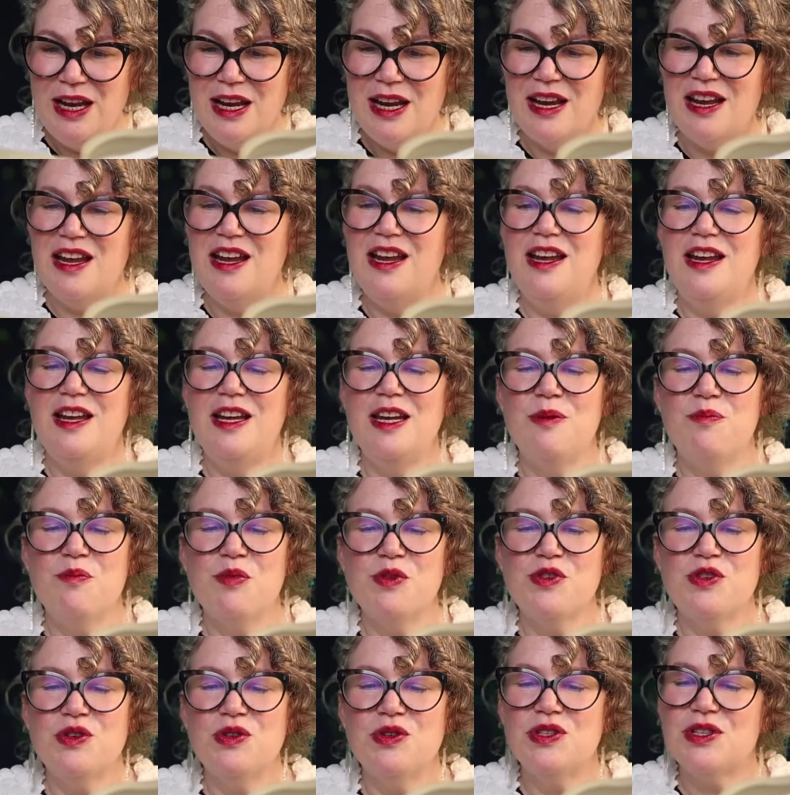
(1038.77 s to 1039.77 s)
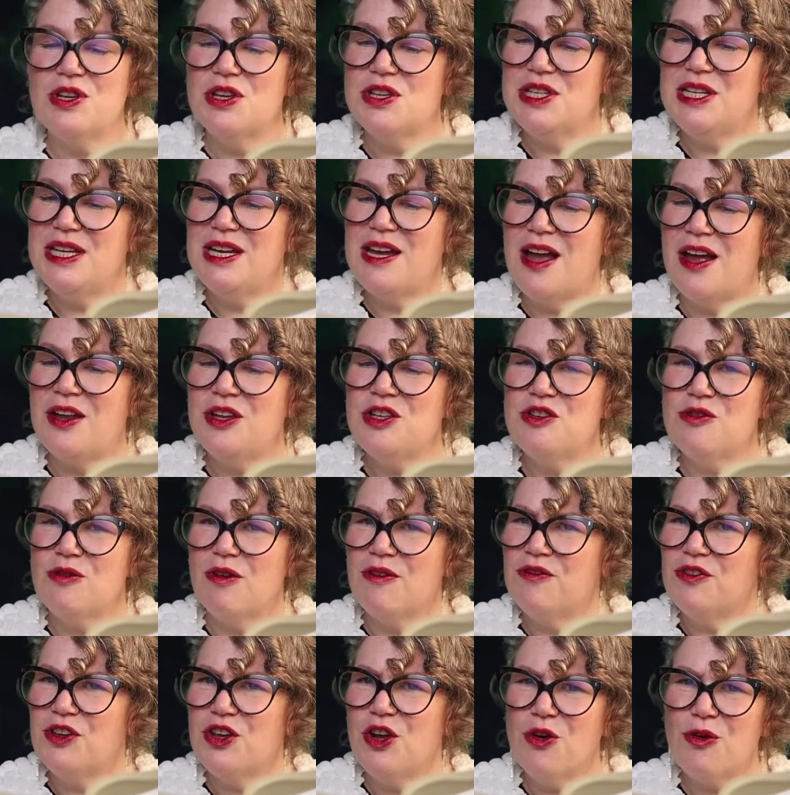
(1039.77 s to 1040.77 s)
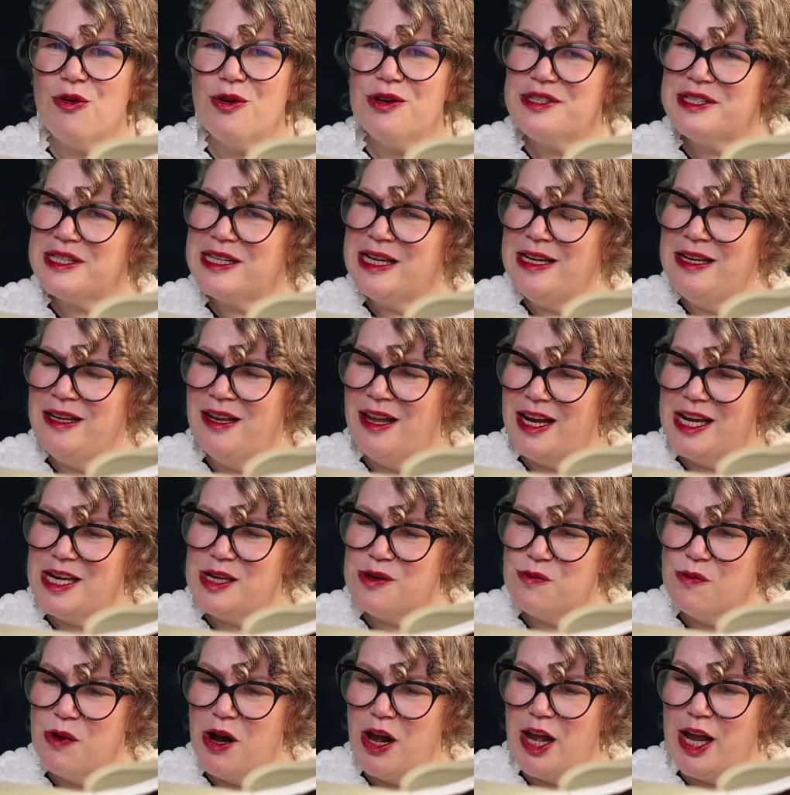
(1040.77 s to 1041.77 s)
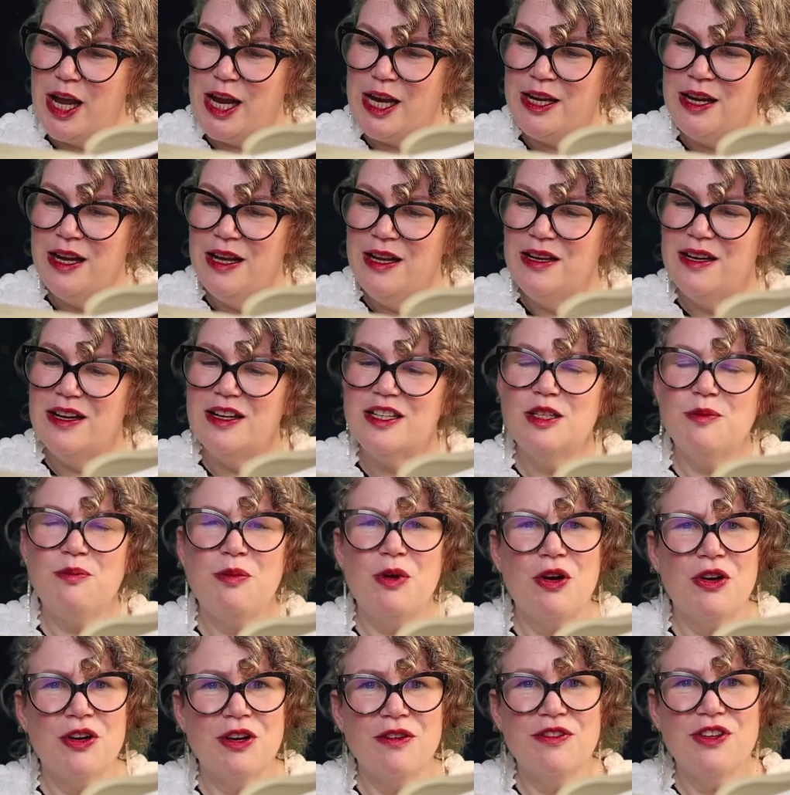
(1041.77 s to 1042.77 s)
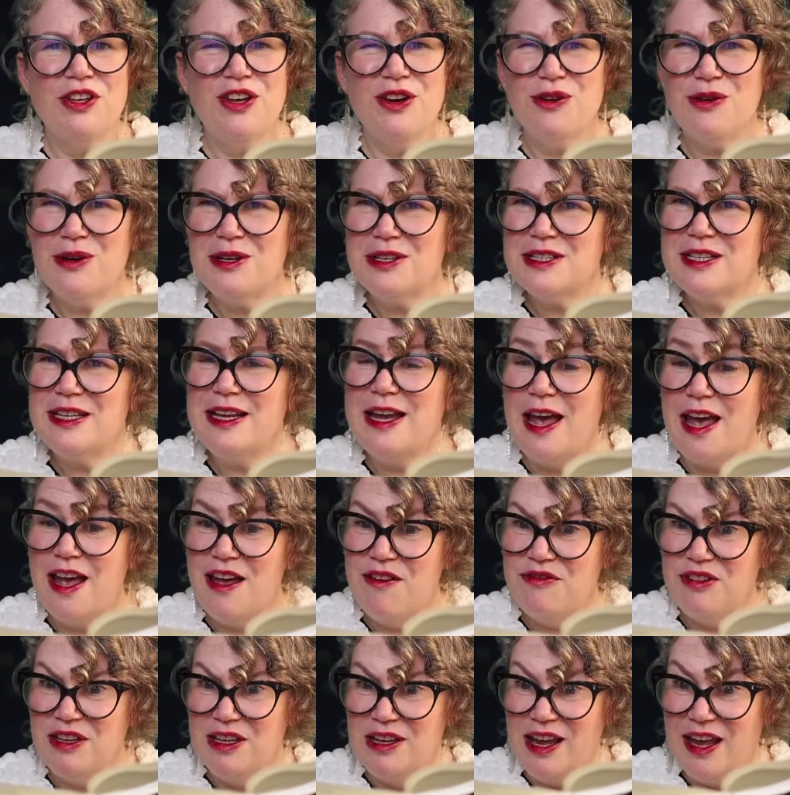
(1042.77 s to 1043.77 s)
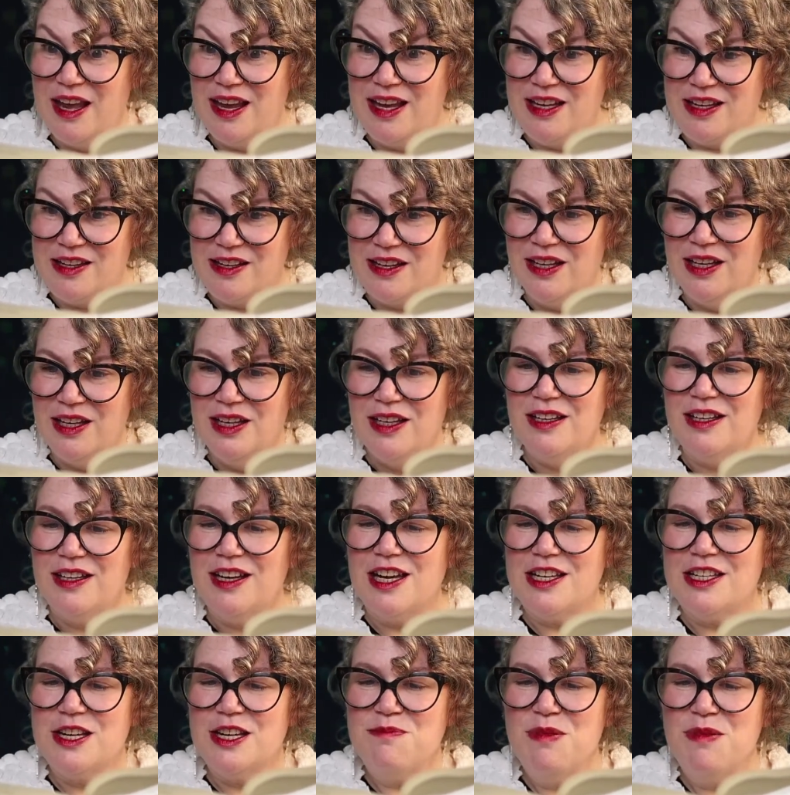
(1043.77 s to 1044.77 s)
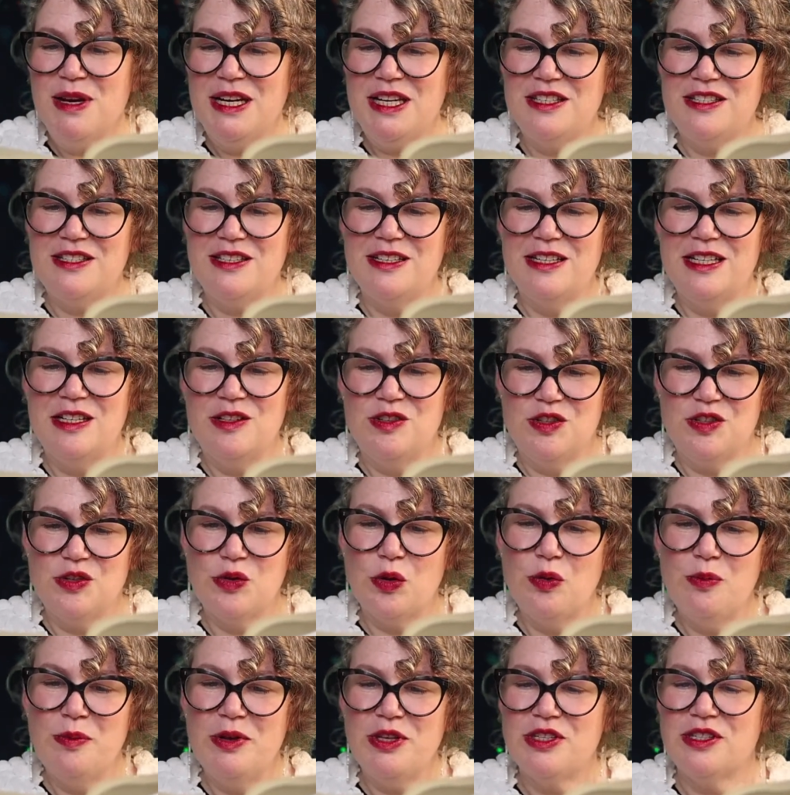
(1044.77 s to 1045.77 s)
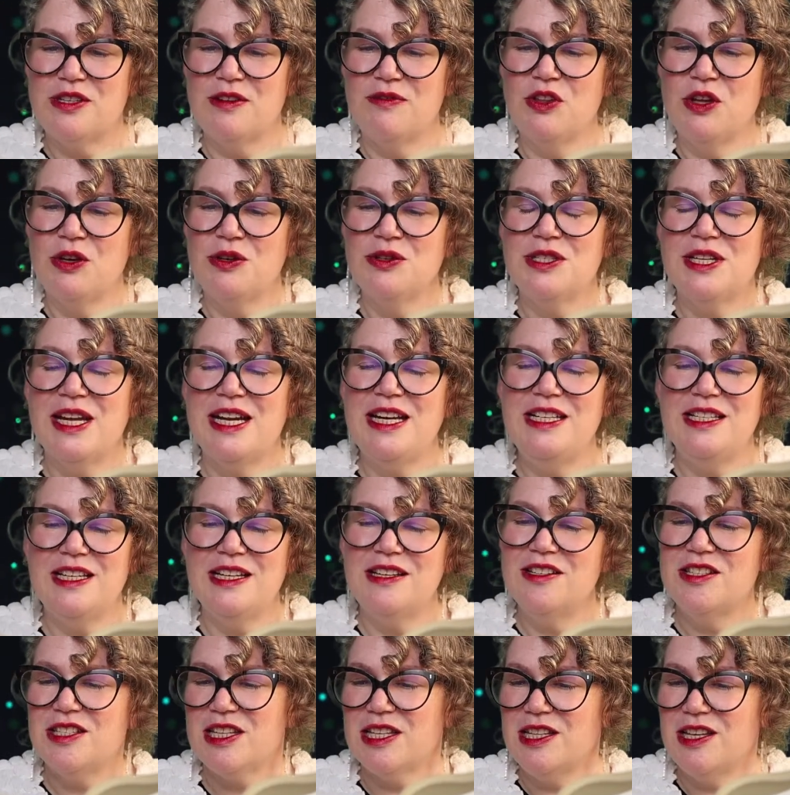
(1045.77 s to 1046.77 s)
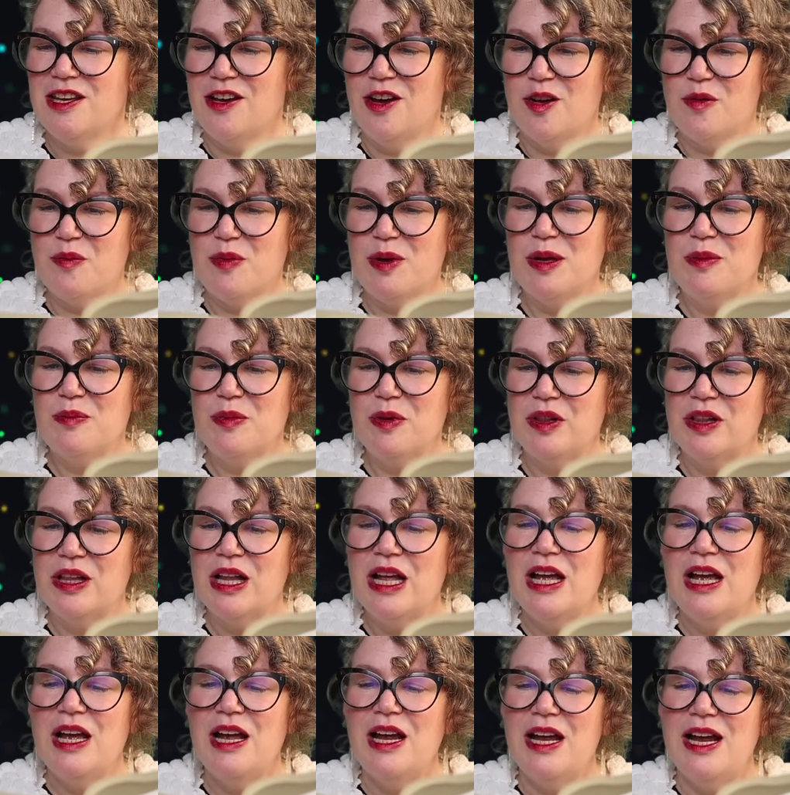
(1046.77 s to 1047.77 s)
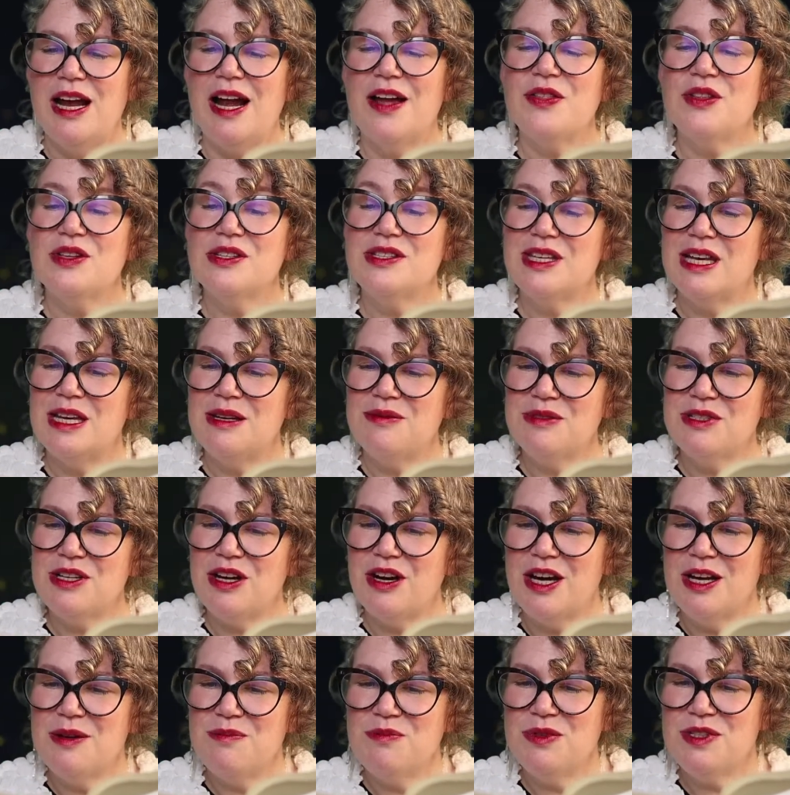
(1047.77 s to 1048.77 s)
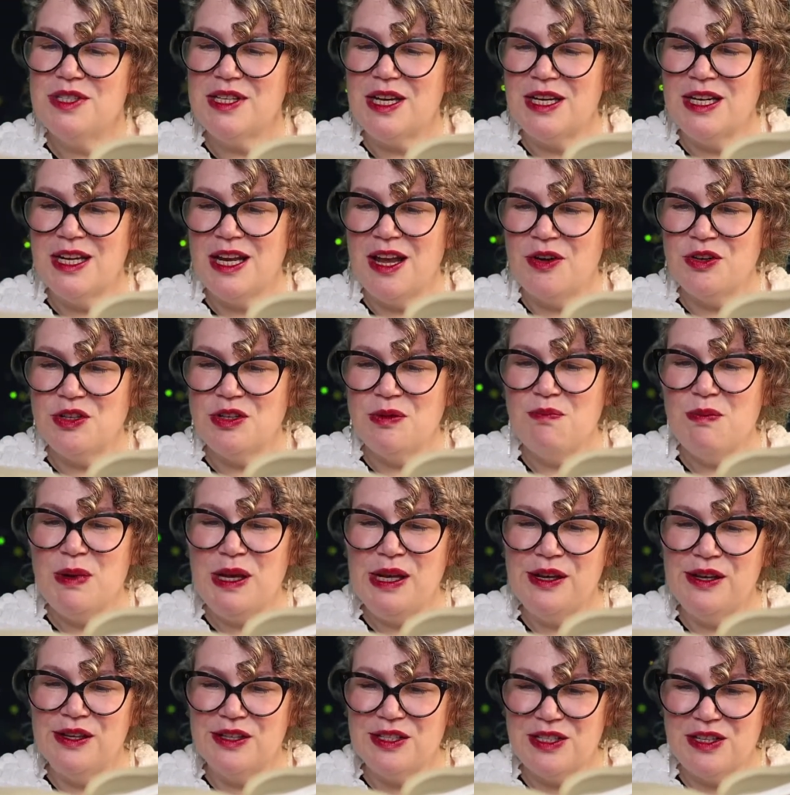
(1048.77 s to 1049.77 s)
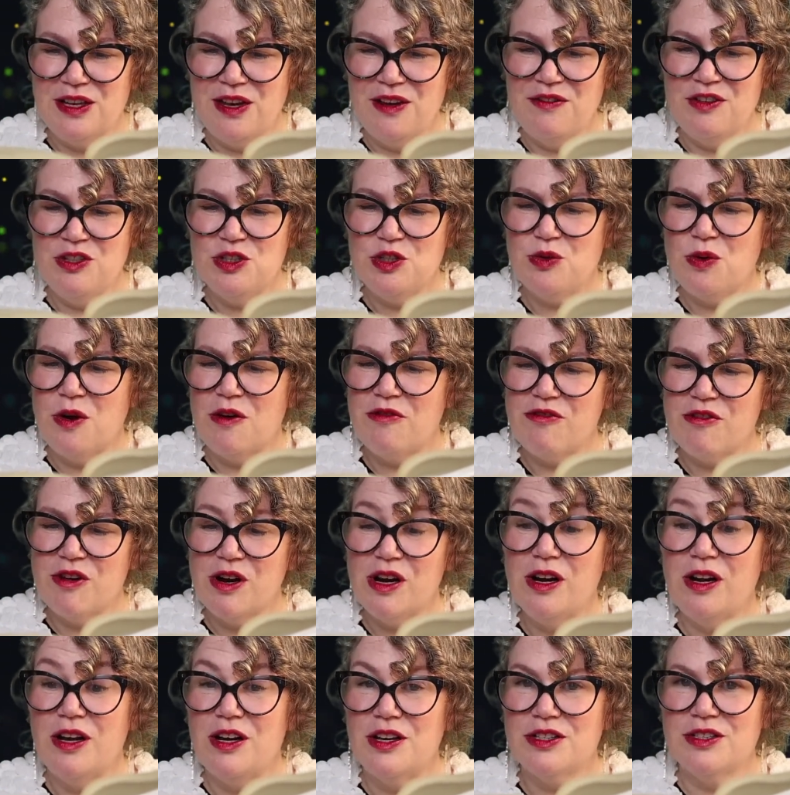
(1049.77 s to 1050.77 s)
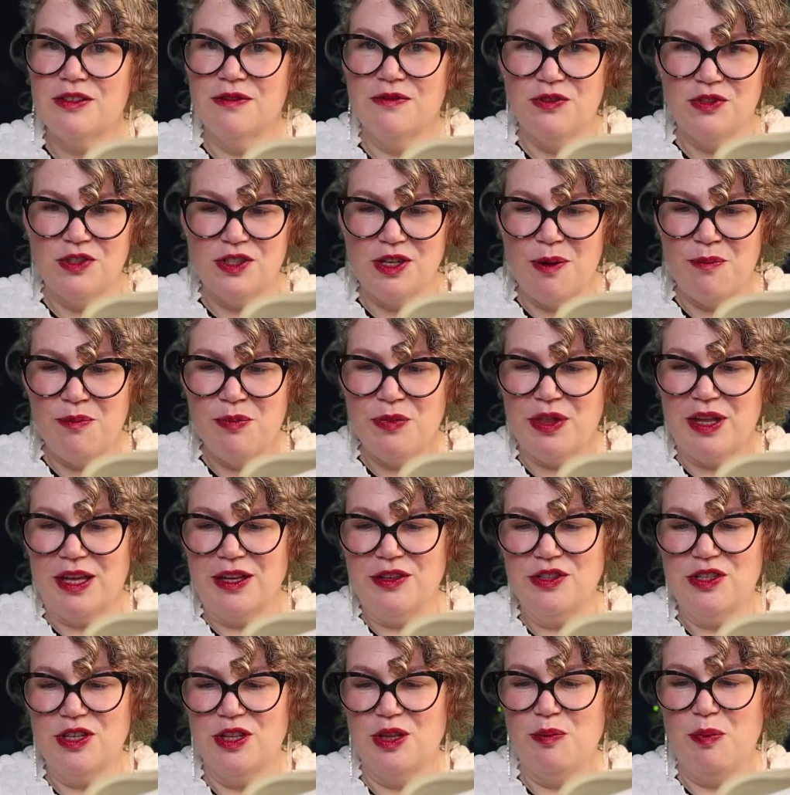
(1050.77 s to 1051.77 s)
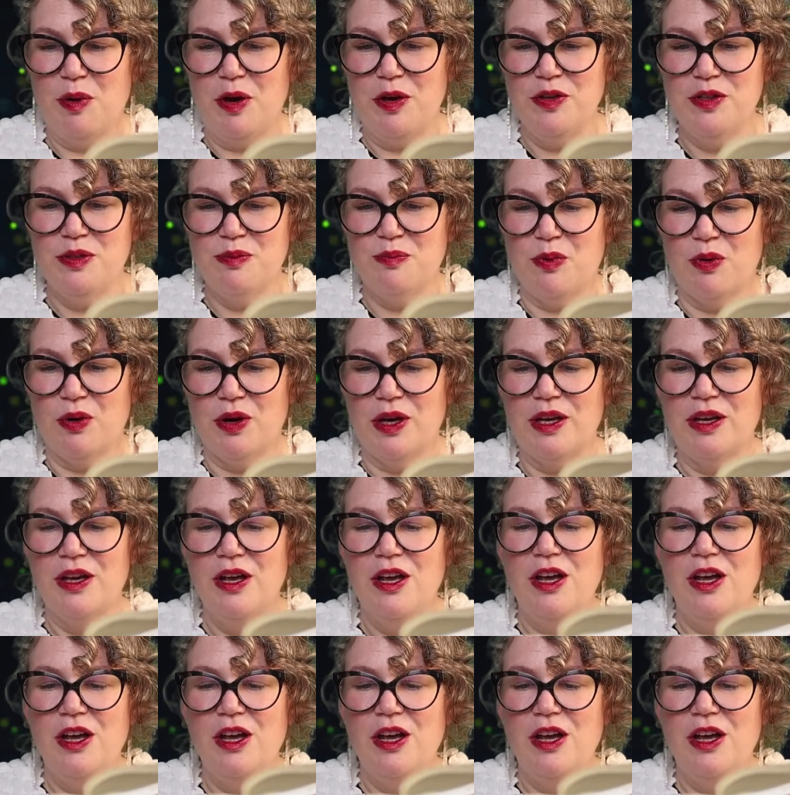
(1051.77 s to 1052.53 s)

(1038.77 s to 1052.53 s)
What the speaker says: Here he produced a decanter of curiously light wine and a block of curiously heavy cake, and administered instalments of those dainties to the young people, at the same time sending out a meagre servant to offer a glass of something to the postboy,